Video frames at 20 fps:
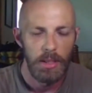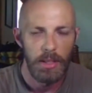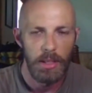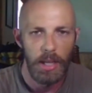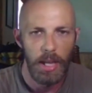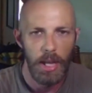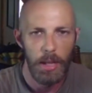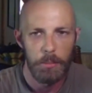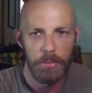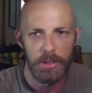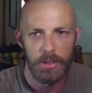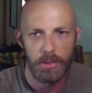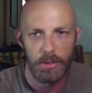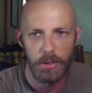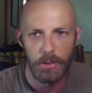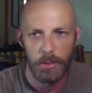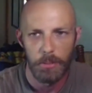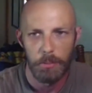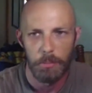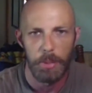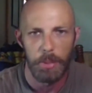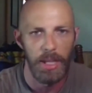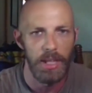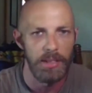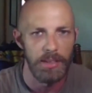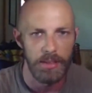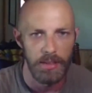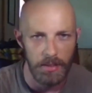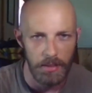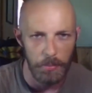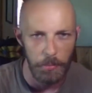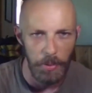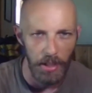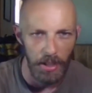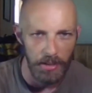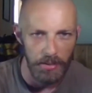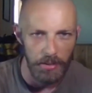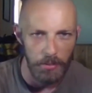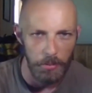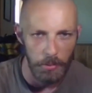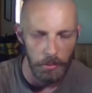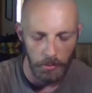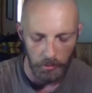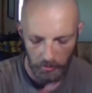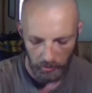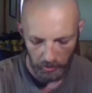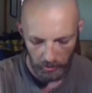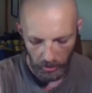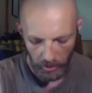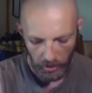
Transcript: the absolute best that's possible.